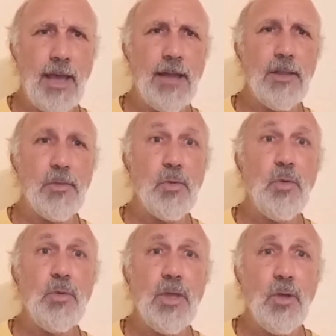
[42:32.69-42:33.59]
got it
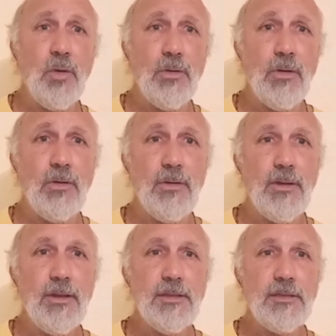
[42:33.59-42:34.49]
through the Guru.